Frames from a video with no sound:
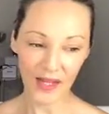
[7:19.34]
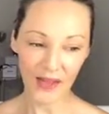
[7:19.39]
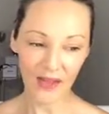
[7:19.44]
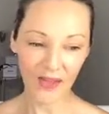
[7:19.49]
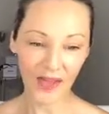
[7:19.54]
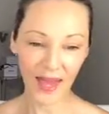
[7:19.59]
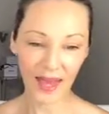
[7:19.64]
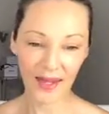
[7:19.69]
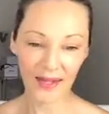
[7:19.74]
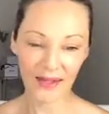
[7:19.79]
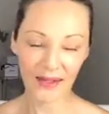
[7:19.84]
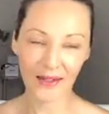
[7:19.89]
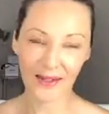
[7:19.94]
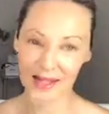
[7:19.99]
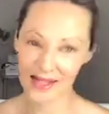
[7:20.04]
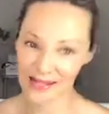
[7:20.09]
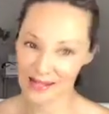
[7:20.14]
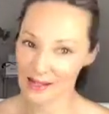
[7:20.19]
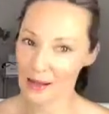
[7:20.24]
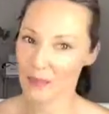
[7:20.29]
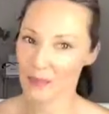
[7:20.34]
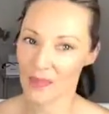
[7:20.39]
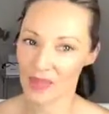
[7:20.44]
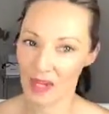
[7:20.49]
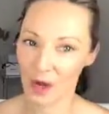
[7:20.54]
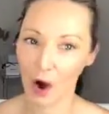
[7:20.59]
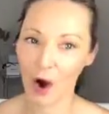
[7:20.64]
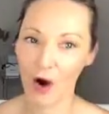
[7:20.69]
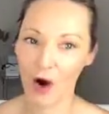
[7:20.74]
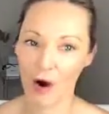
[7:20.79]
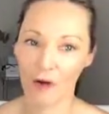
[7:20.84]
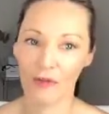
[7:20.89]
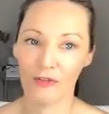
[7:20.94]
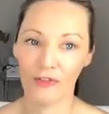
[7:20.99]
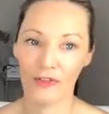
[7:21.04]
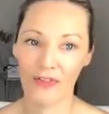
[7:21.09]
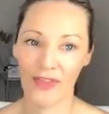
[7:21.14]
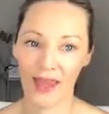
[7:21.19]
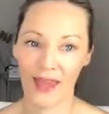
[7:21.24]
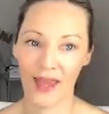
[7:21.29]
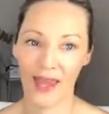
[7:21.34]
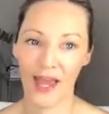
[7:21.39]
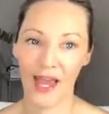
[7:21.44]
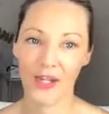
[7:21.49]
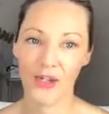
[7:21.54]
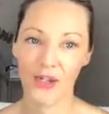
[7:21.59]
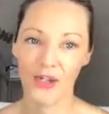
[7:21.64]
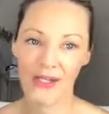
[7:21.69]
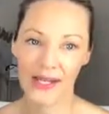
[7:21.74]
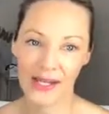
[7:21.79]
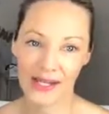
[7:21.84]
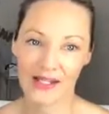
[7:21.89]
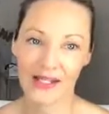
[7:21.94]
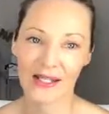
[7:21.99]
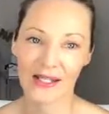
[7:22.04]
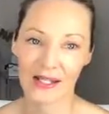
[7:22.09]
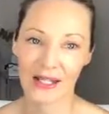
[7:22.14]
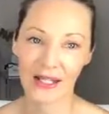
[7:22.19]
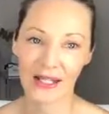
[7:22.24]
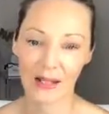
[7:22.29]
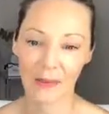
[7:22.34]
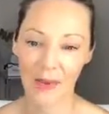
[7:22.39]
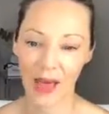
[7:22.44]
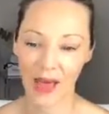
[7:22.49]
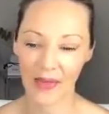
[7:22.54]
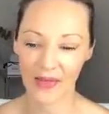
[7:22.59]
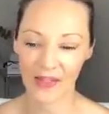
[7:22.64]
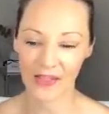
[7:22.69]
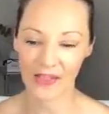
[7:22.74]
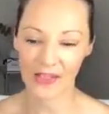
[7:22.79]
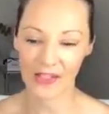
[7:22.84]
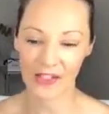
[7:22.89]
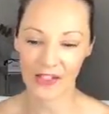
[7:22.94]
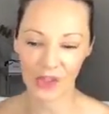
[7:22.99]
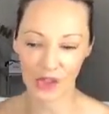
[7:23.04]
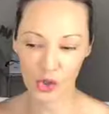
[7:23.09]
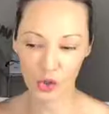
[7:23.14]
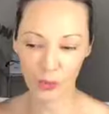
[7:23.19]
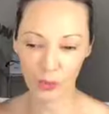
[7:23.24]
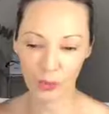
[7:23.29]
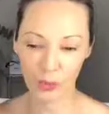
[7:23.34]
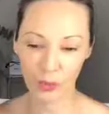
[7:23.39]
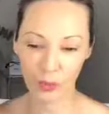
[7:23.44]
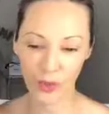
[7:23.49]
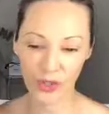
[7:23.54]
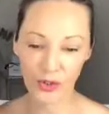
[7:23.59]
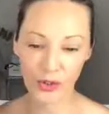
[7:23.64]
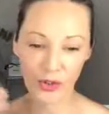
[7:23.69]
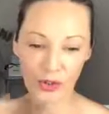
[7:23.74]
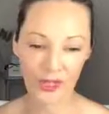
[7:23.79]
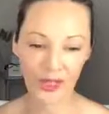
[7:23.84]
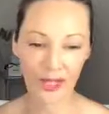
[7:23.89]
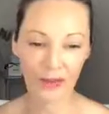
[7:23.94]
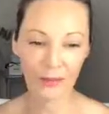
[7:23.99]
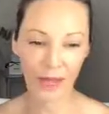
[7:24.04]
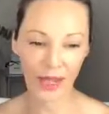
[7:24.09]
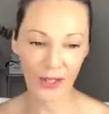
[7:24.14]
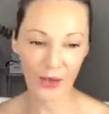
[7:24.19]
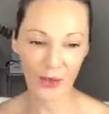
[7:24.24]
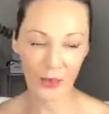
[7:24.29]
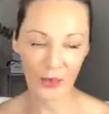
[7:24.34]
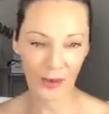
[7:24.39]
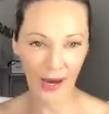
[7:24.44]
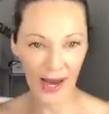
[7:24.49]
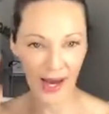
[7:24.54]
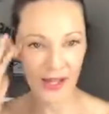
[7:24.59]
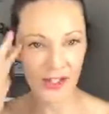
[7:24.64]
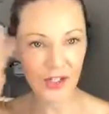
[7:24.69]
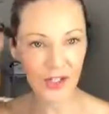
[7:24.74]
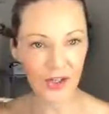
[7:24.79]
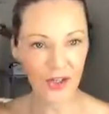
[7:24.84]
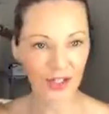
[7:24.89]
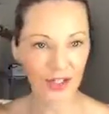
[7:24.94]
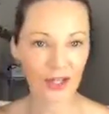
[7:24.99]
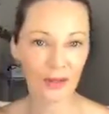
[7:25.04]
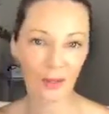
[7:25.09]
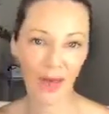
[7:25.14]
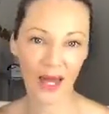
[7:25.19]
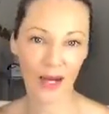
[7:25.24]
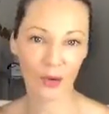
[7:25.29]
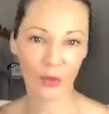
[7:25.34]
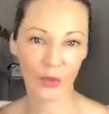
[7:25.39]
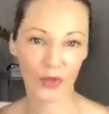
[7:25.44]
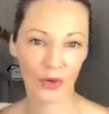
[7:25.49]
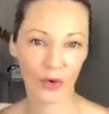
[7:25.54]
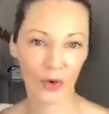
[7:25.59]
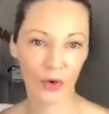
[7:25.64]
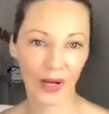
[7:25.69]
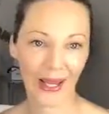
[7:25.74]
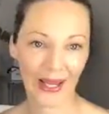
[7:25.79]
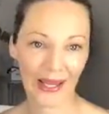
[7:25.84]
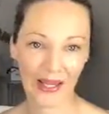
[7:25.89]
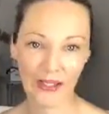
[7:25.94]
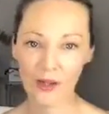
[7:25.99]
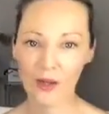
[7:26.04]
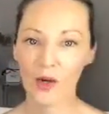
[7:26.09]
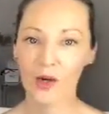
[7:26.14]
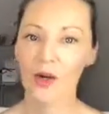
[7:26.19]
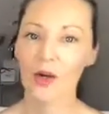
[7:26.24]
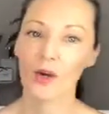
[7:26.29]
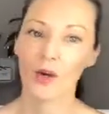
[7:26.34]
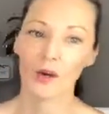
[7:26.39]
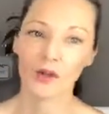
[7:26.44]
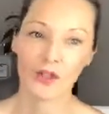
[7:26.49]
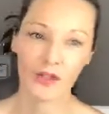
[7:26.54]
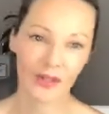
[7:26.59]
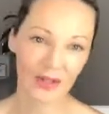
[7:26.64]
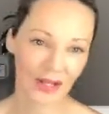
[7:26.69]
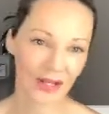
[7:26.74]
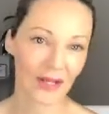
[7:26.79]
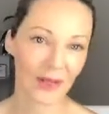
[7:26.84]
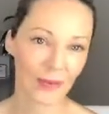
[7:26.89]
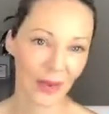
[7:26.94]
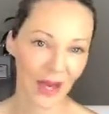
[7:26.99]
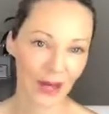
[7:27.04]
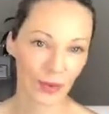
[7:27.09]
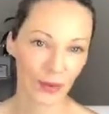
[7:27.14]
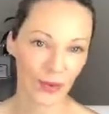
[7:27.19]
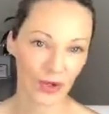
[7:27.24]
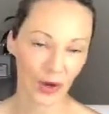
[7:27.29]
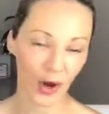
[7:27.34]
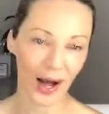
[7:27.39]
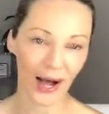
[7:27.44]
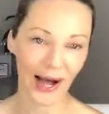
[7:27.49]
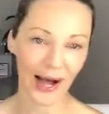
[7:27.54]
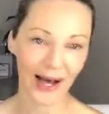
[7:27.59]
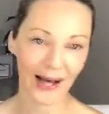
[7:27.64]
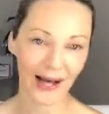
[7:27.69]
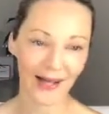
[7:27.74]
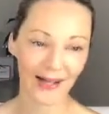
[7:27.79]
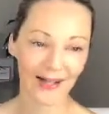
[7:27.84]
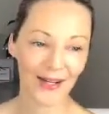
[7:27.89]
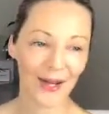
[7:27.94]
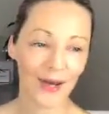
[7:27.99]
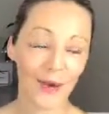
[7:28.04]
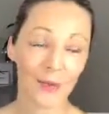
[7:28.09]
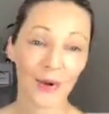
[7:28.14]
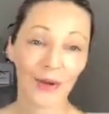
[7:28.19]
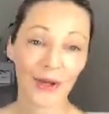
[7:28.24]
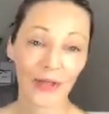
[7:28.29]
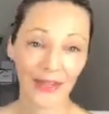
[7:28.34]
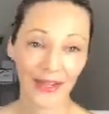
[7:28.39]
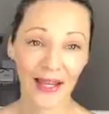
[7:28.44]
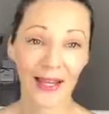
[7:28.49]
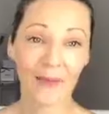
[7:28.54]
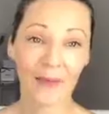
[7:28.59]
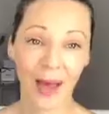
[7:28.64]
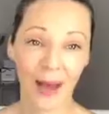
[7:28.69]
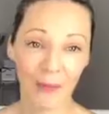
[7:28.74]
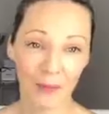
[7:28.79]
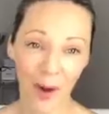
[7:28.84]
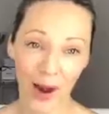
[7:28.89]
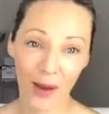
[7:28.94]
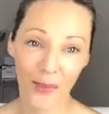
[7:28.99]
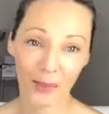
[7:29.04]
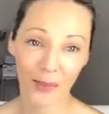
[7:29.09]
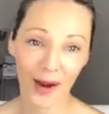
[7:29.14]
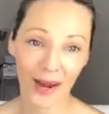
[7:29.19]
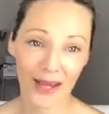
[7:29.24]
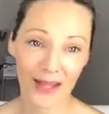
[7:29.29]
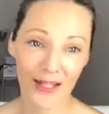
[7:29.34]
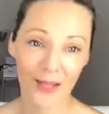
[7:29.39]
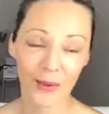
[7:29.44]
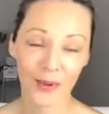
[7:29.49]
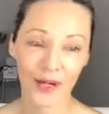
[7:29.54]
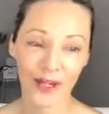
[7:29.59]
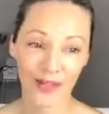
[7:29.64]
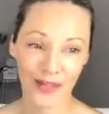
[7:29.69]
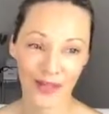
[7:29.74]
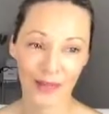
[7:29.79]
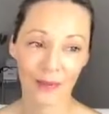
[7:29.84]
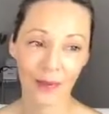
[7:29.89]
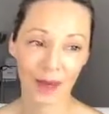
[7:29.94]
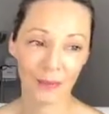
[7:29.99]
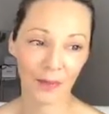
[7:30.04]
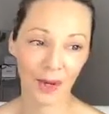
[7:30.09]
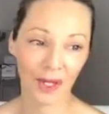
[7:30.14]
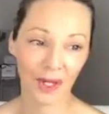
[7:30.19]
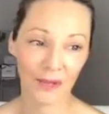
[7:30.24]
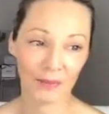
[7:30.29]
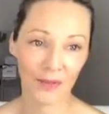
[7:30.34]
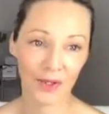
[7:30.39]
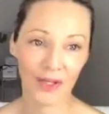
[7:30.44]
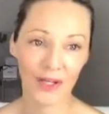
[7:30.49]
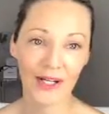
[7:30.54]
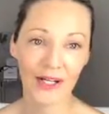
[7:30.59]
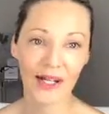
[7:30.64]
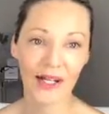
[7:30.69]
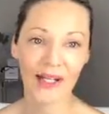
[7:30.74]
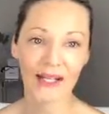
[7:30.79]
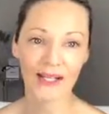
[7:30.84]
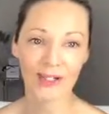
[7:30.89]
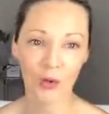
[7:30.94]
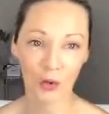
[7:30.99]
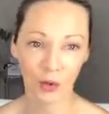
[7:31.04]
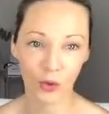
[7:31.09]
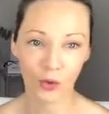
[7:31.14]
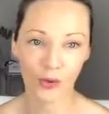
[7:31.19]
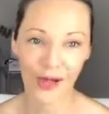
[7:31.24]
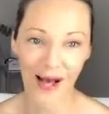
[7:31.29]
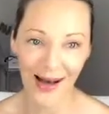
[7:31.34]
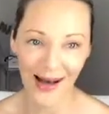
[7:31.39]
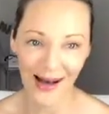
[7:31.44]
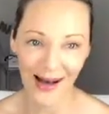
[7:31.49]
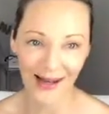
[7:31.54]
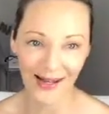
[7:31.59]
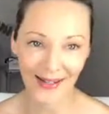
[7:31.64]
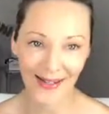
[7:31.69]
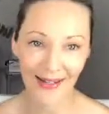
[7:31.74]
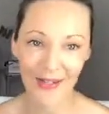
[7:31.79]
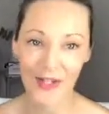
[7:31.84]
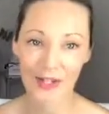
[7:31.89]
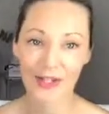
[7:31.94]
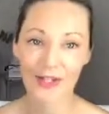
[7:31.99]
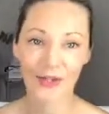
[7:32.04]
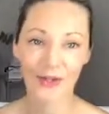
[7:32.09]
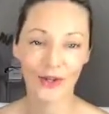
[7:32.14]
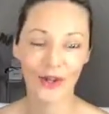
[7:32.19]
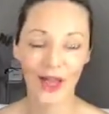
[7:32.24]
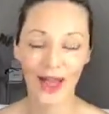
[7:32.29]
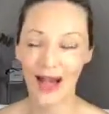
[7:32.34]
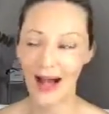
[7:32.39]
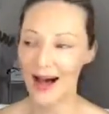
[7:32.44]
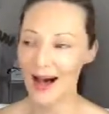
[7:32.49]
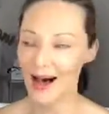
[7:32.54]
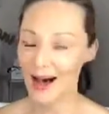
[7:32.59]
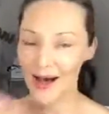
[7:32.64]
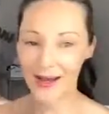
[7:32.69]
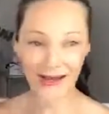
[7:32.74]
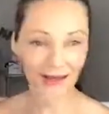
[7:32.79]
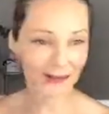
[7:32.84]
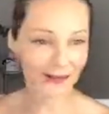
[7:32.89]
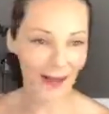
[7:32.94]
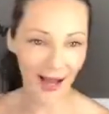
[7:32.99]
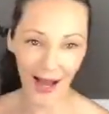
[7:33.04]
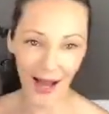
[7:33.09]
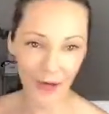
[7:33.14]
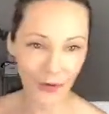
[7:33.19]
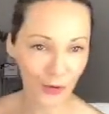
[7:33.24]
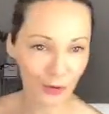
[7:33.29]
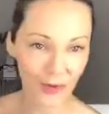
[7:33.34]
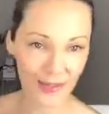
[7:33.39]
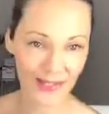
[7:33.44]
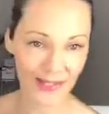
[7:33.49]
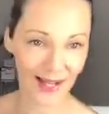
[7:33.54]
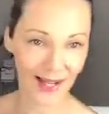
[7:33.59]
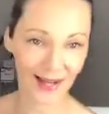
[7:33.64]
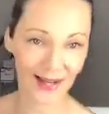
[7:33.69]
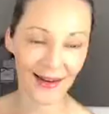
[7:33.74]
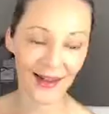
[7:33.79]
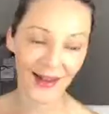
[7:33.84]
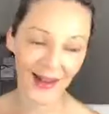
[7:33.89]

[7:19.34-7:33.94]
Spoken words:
then there's something off there, and you need to think about this. When you think about your brand, do you think about it with your head, or do you think about it with your heart? When I think about my brand, when I think about my community, it is all heart. It is heart 100%.